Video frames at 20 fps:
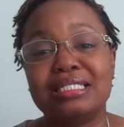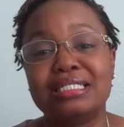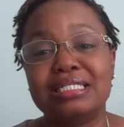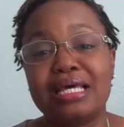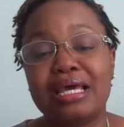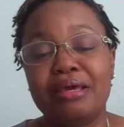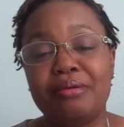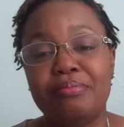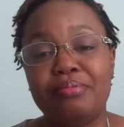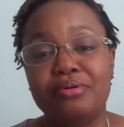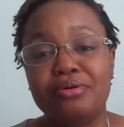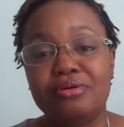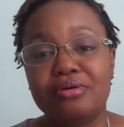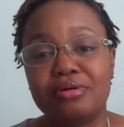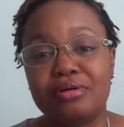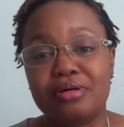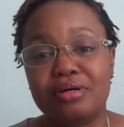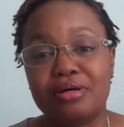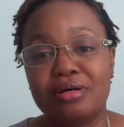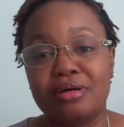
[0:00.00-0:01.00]
a
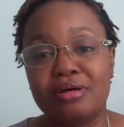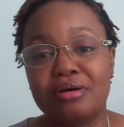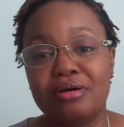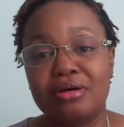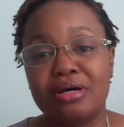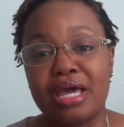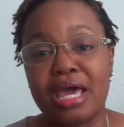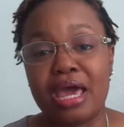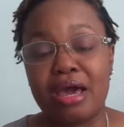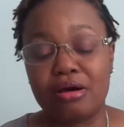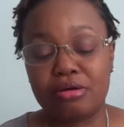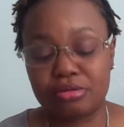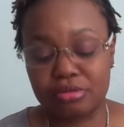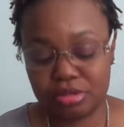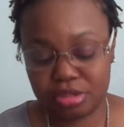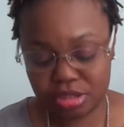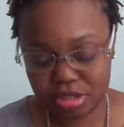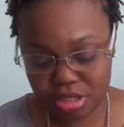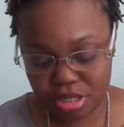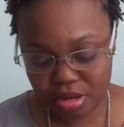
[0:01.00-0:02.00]
book
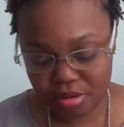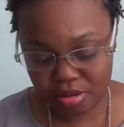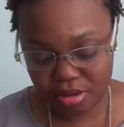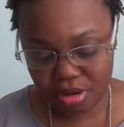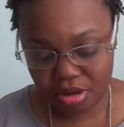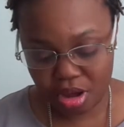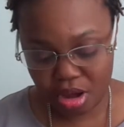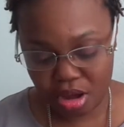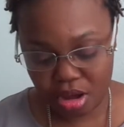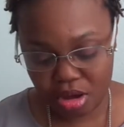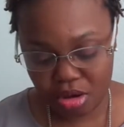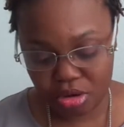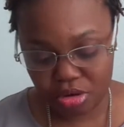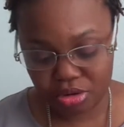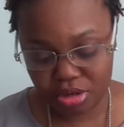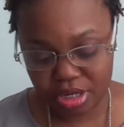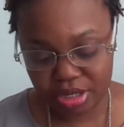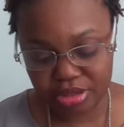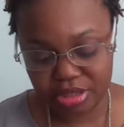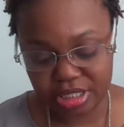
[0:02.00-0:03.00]
out called
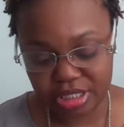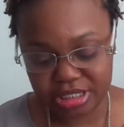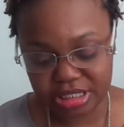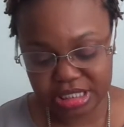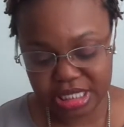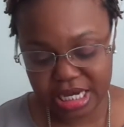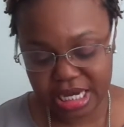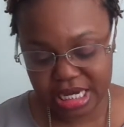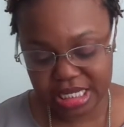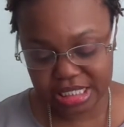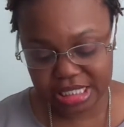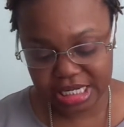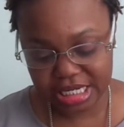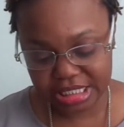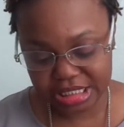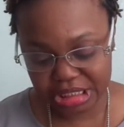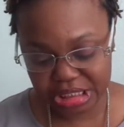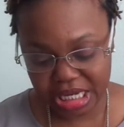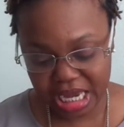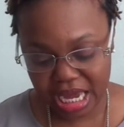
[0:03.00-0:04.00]
The Sun
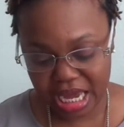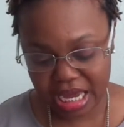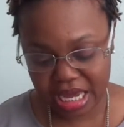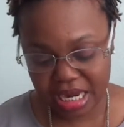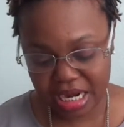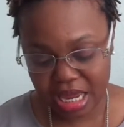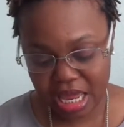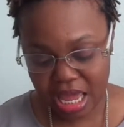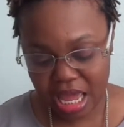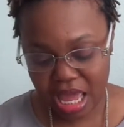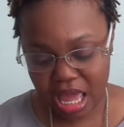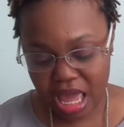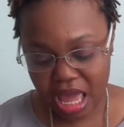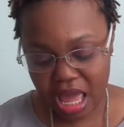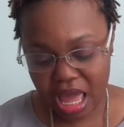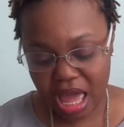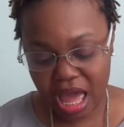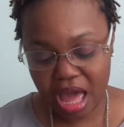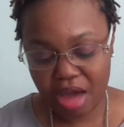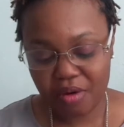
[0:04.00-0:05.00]
Does Shine,
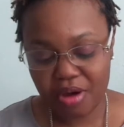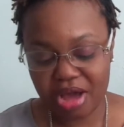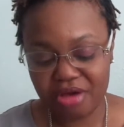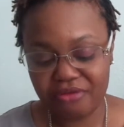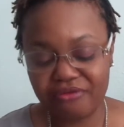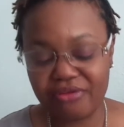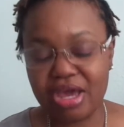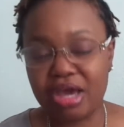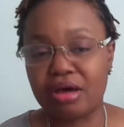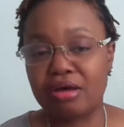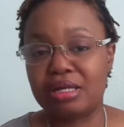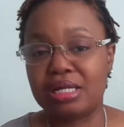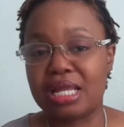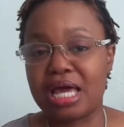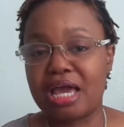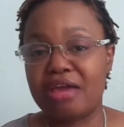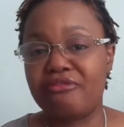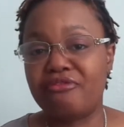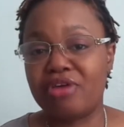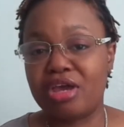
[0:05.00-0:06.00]
How I Found
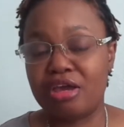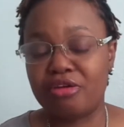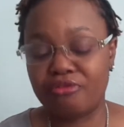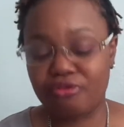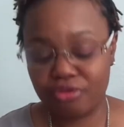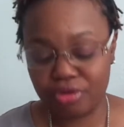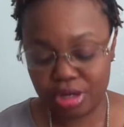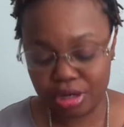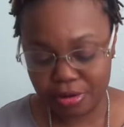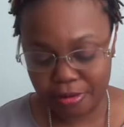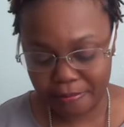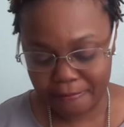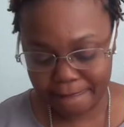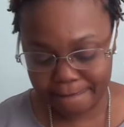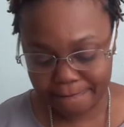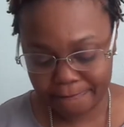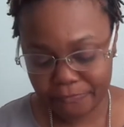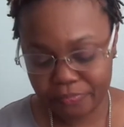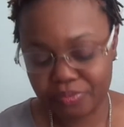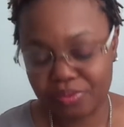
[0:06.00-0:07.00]
Life and Freedom
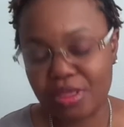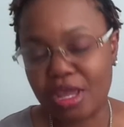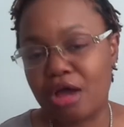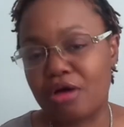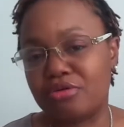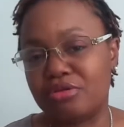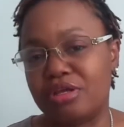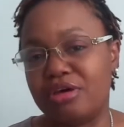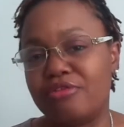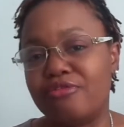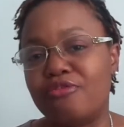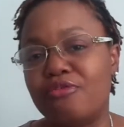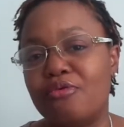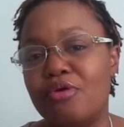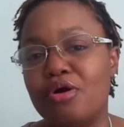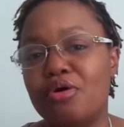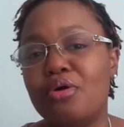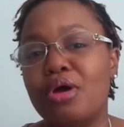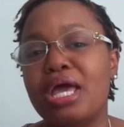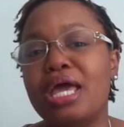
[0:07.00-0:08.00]
on Death
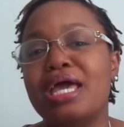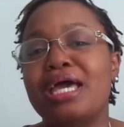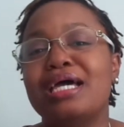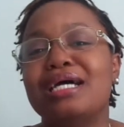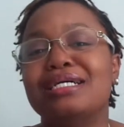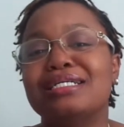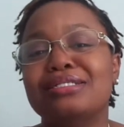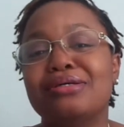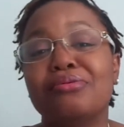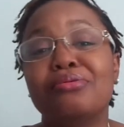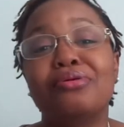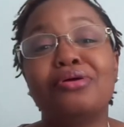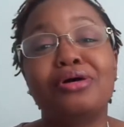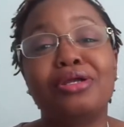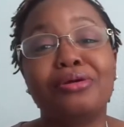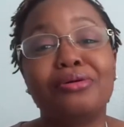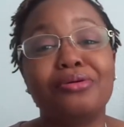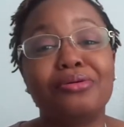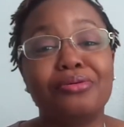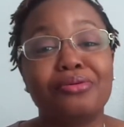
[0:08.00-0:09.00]
Row. And I'm going
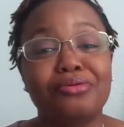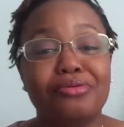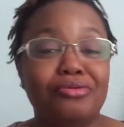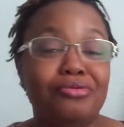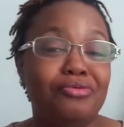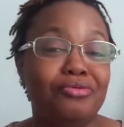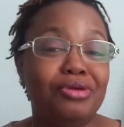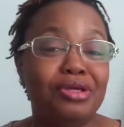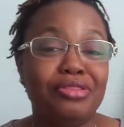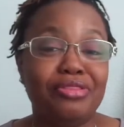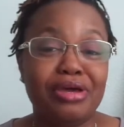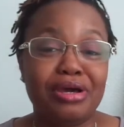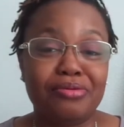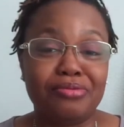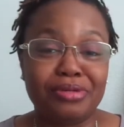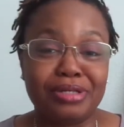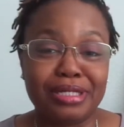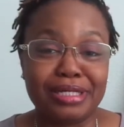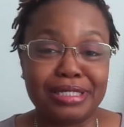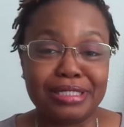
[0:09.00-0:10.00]
to read that
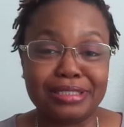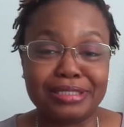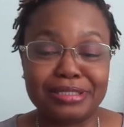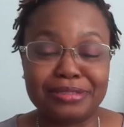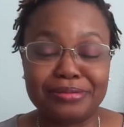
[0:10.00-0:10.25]
one next.